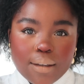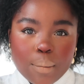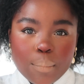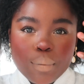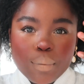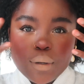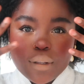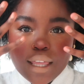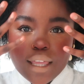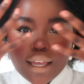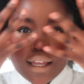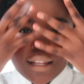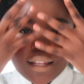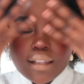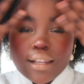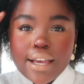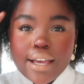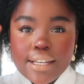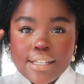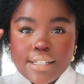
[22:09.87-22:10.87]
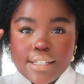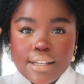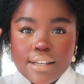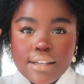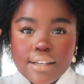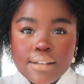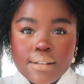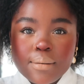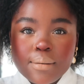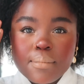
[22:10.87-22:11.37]
put like a lighter
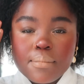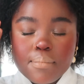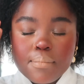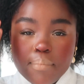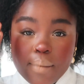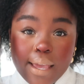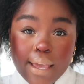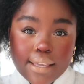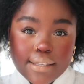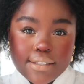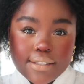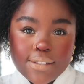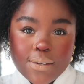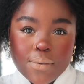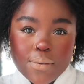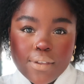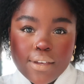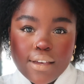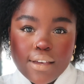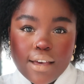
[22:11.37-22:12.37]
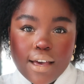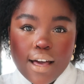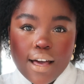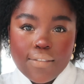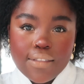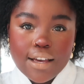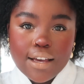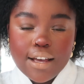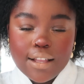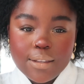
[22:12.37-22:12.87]
base so that
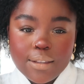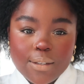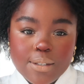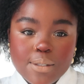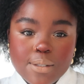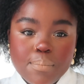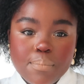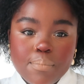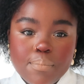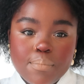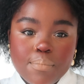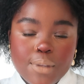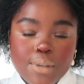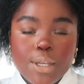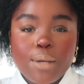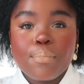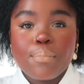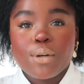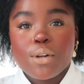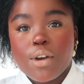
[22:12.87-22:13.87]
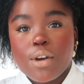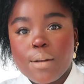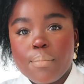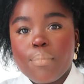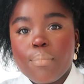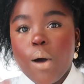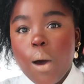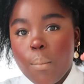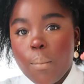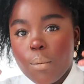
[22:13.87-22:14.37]
other colors that you put on
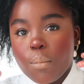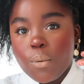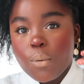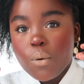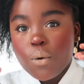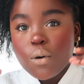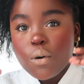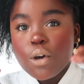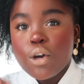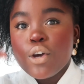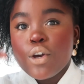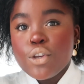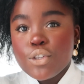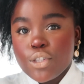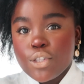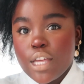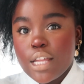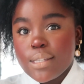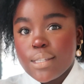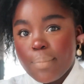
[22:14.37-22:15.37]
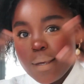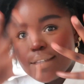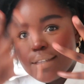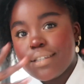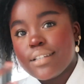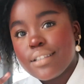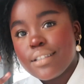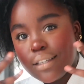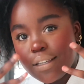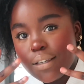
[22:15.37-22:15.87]
pop more. So that's
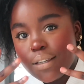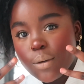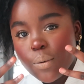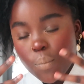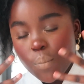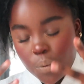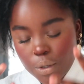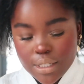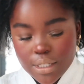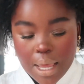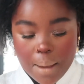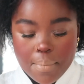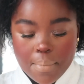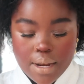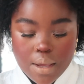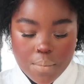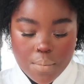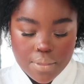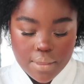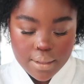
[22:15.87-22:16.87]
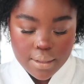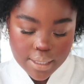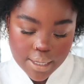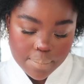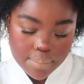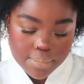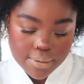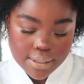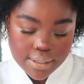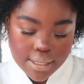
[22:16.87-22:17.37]
basically what's happening with the
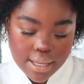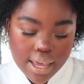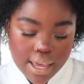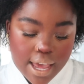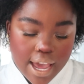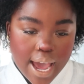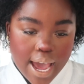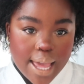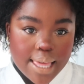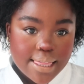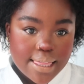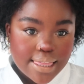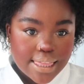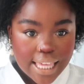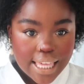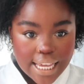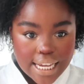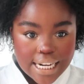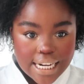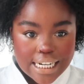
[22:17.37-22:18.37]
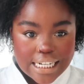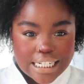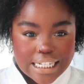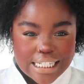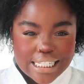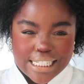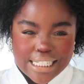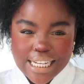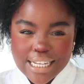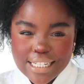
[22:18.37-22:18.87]
lips. I think
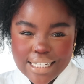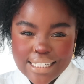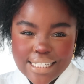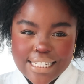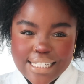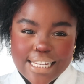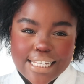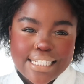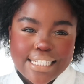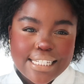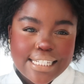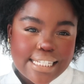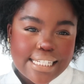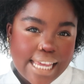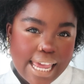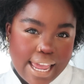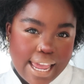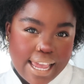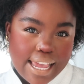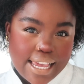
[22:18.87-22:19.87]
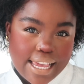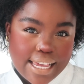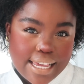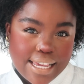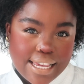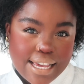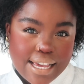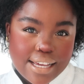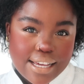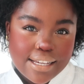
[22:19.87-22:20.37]
today